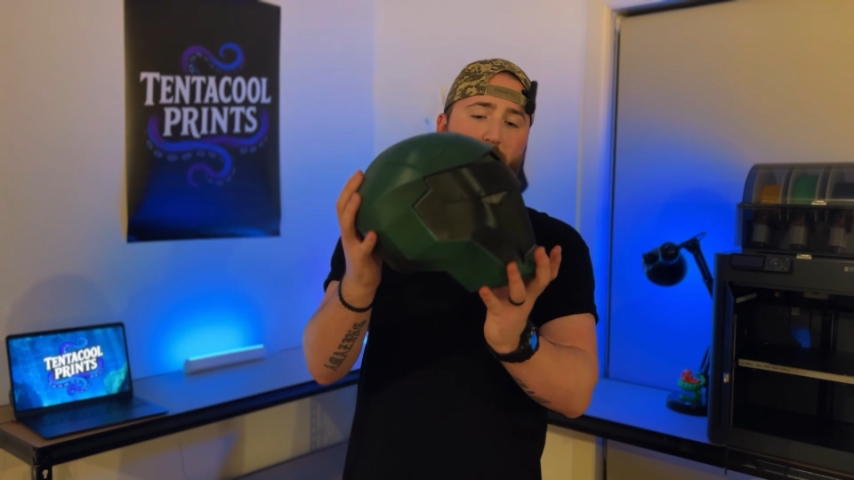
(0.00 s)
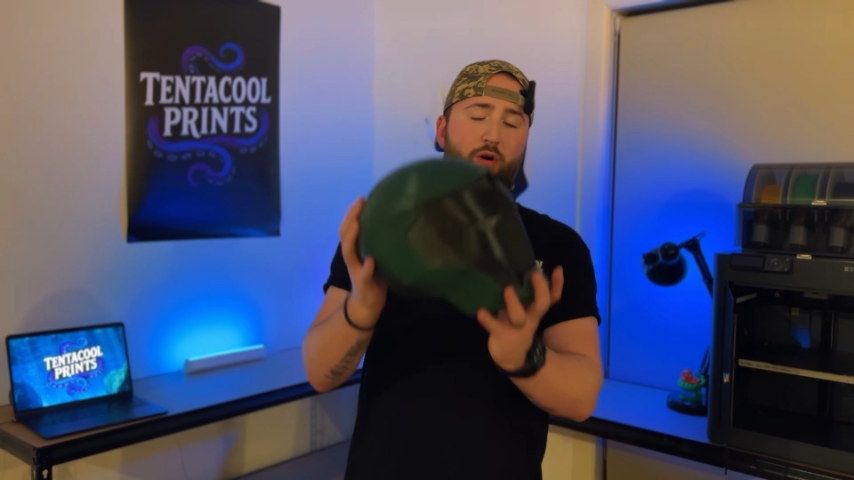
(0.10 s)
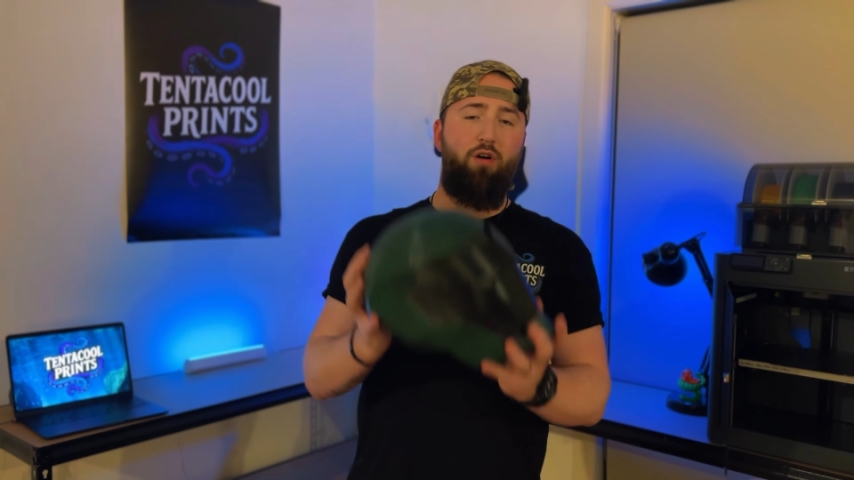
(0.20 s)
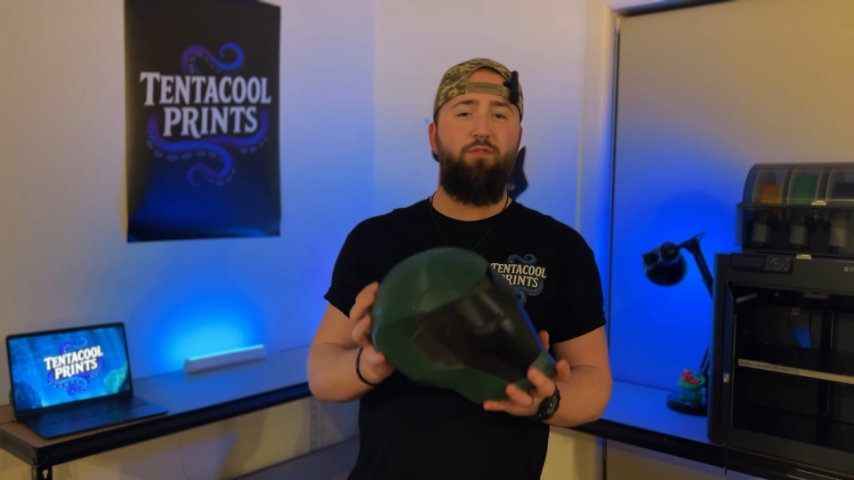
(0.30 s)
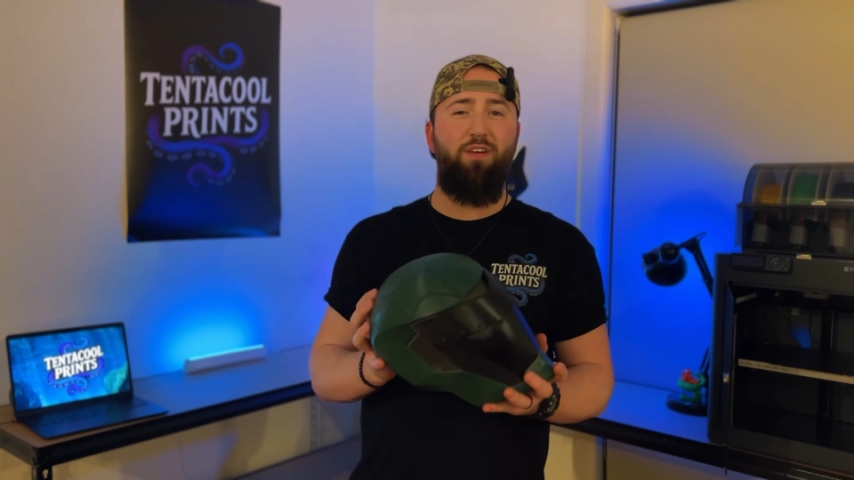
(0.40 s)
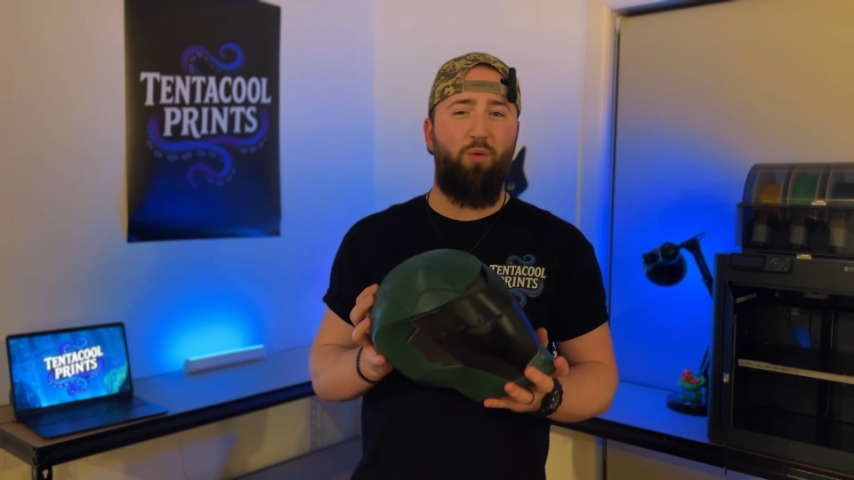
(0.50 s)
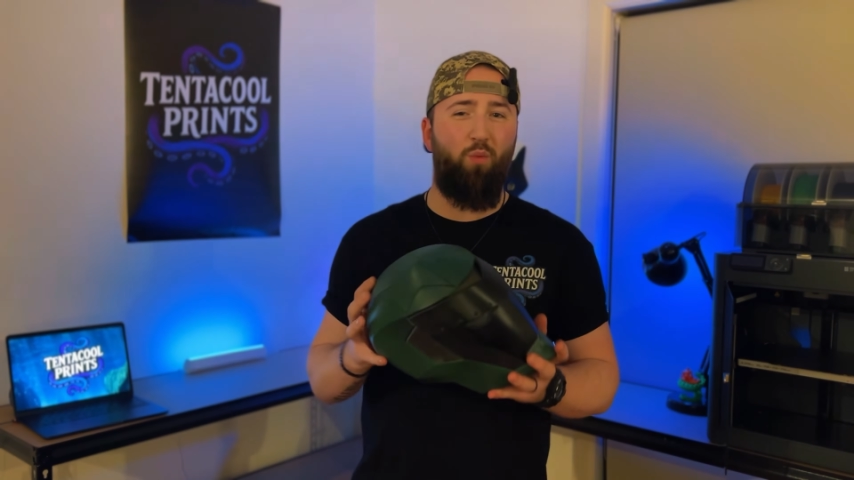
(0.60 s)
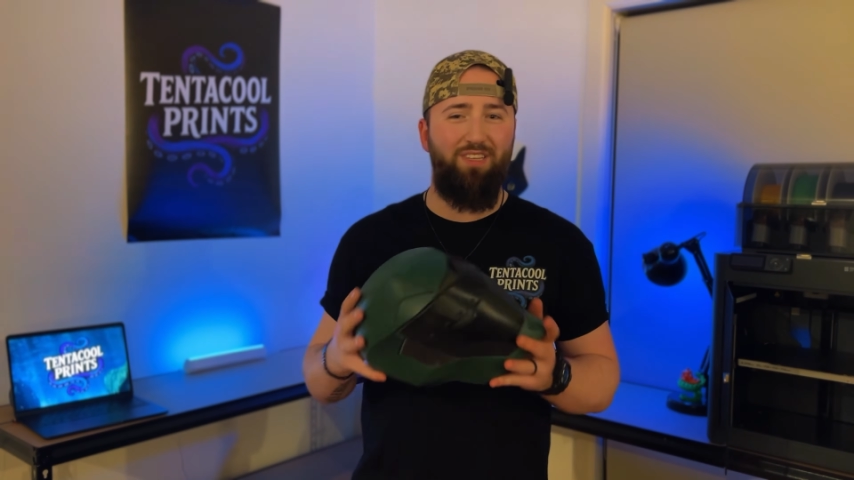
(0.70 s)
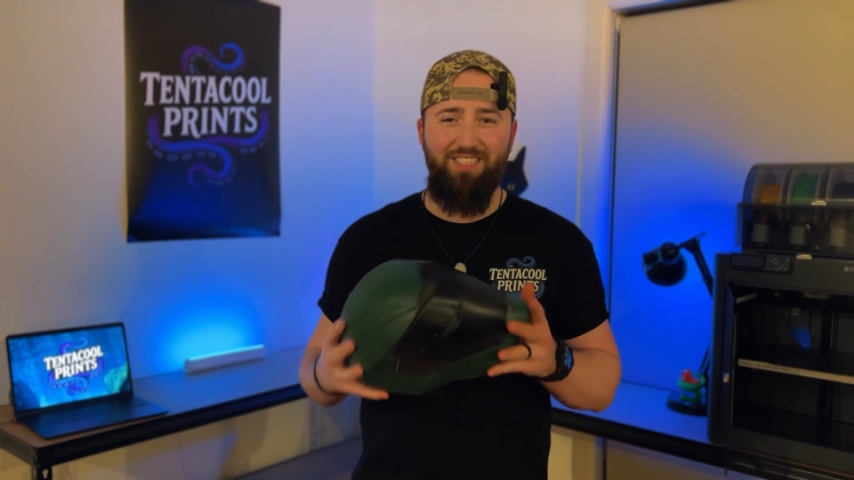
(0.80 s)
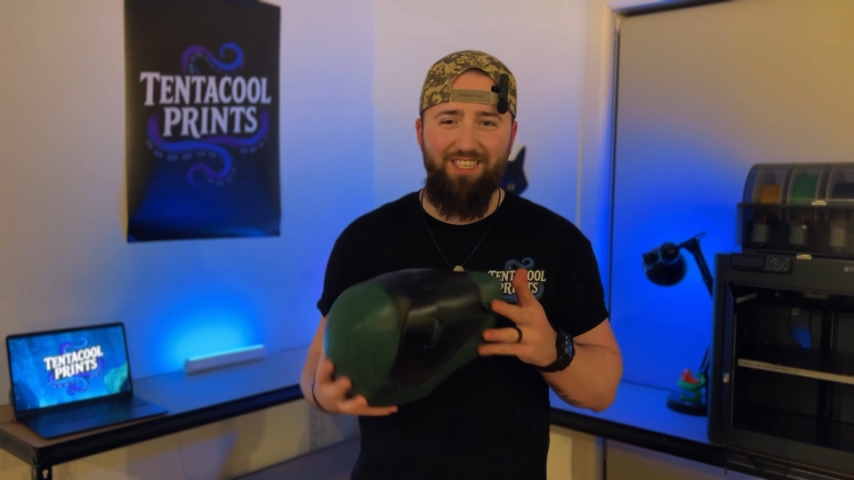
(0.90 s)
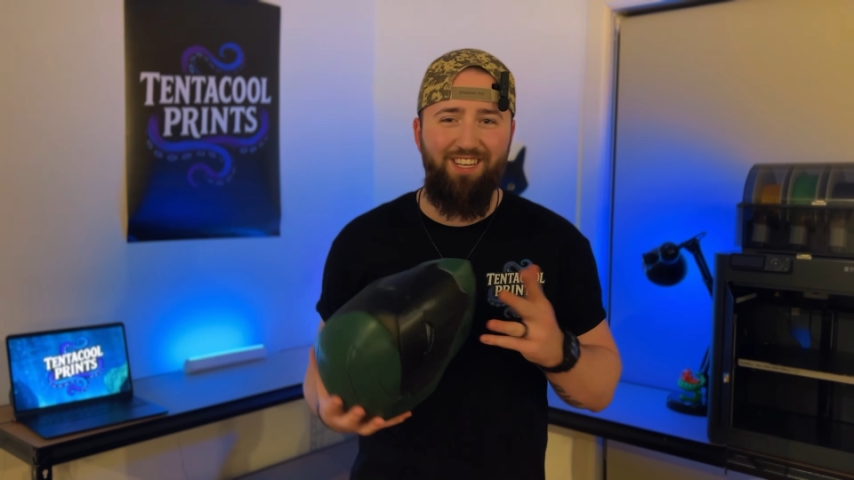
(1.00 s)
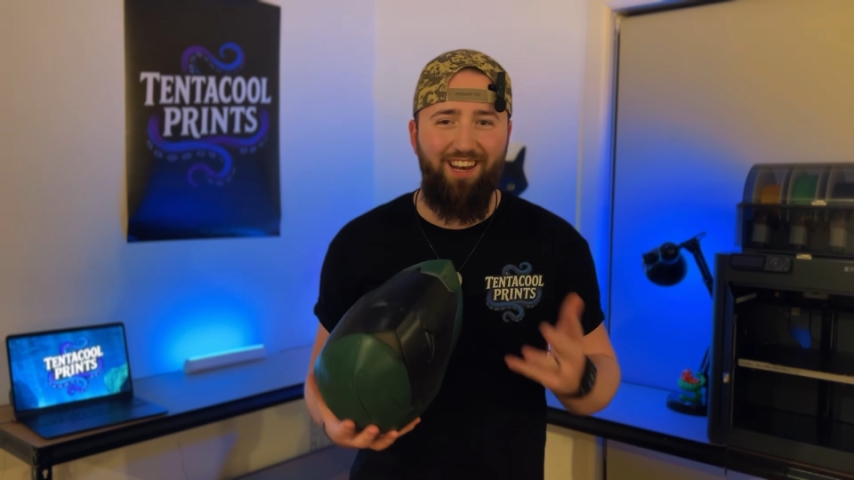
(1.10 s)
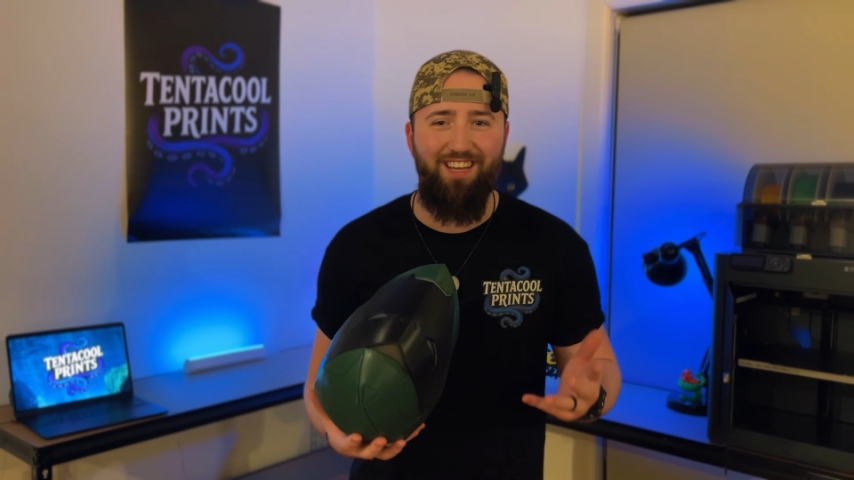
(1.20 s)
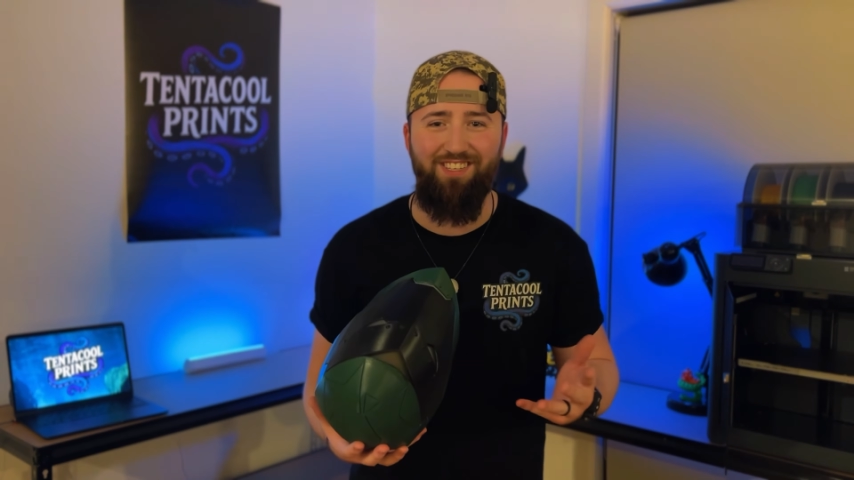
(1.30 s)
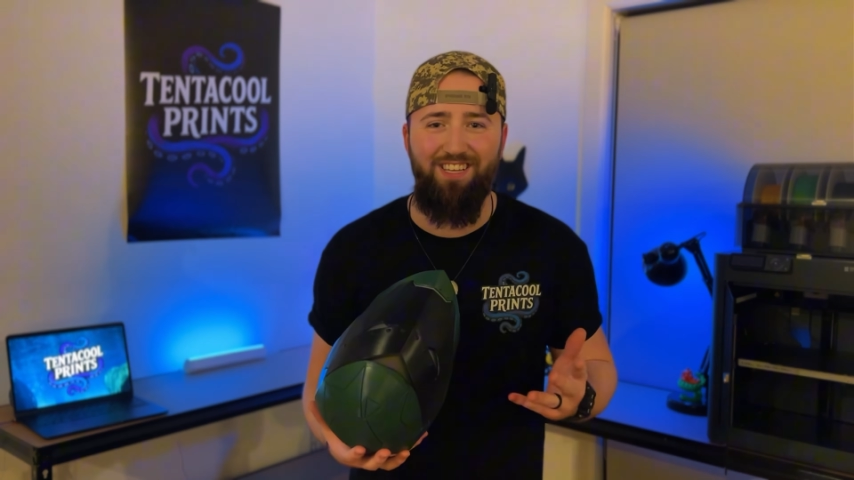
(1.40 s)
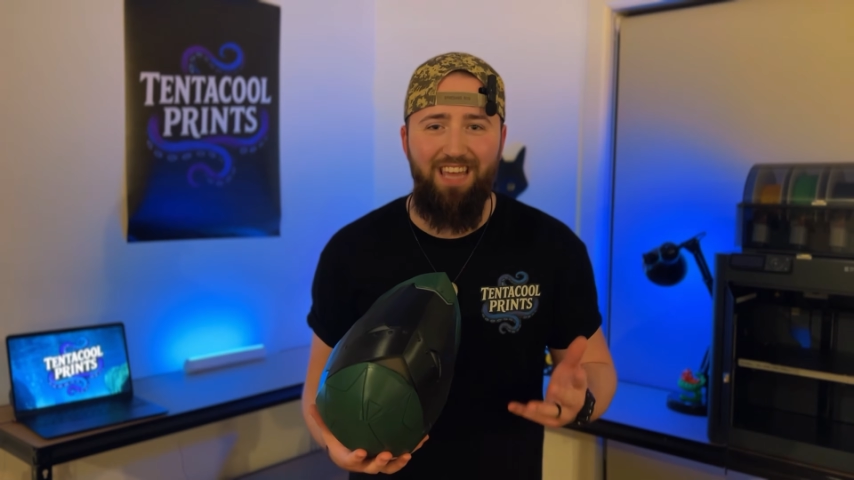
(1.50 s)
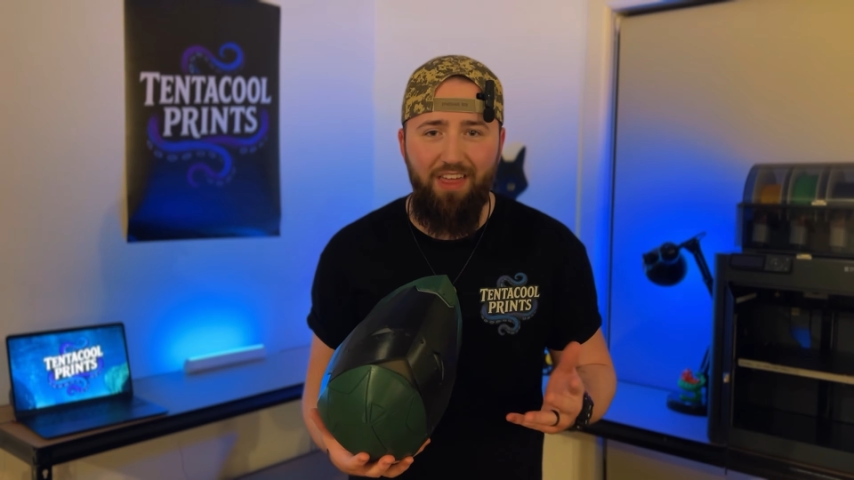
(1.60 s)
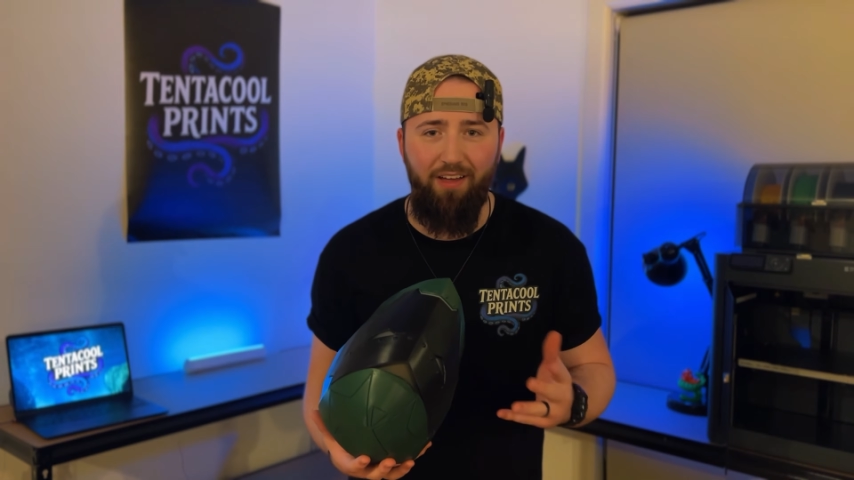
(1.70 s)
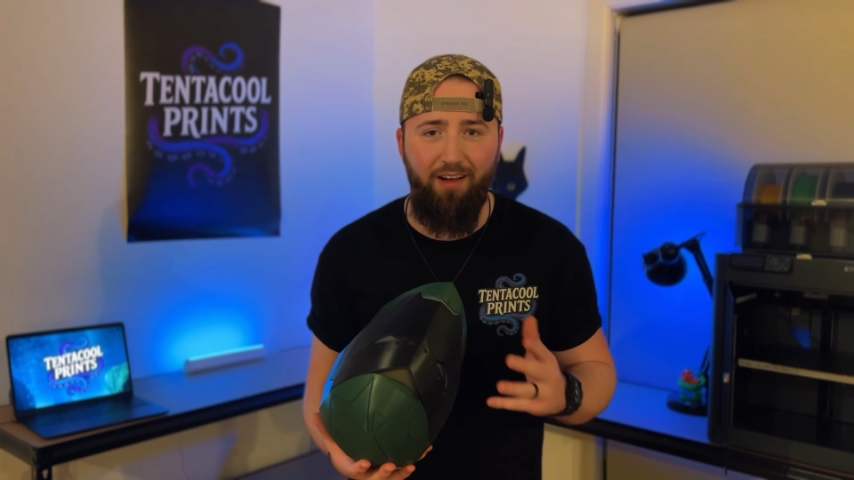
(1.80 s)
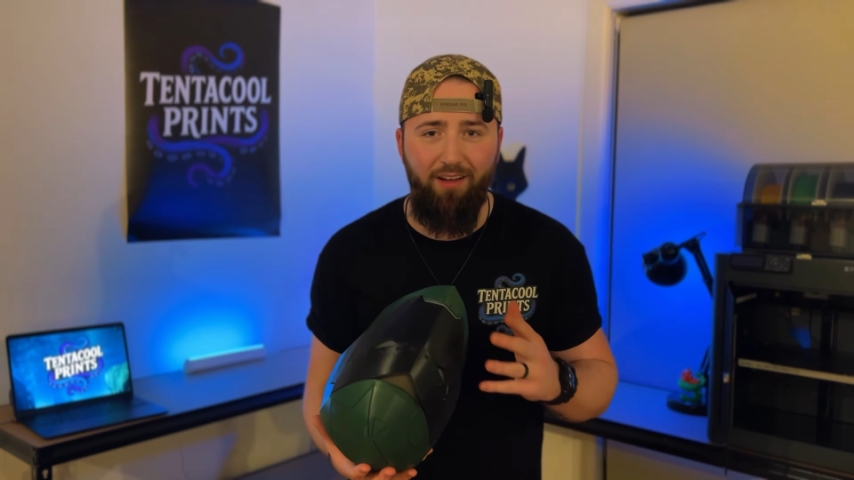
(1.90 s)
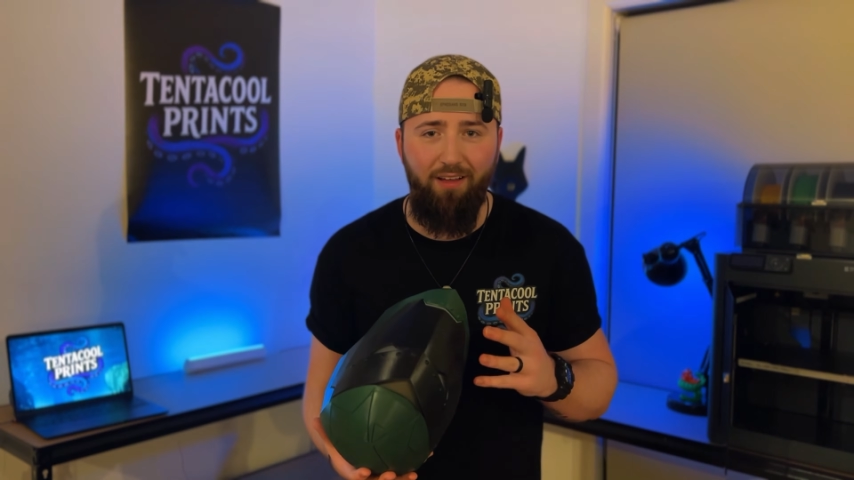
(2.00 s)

perfect once it's clipped together.